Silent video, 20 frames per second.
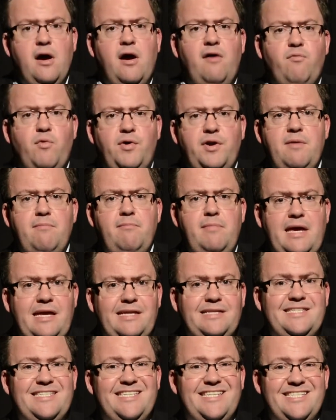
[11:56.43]
of what it
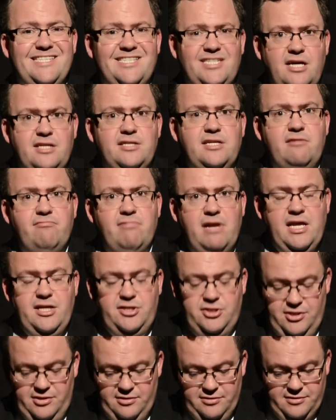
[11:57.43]
means to study
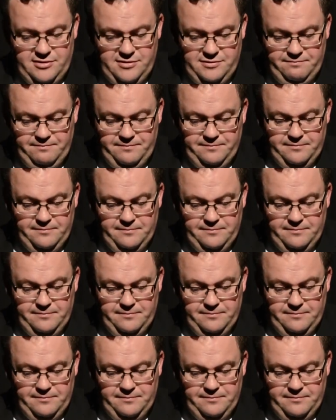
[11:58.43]
religions,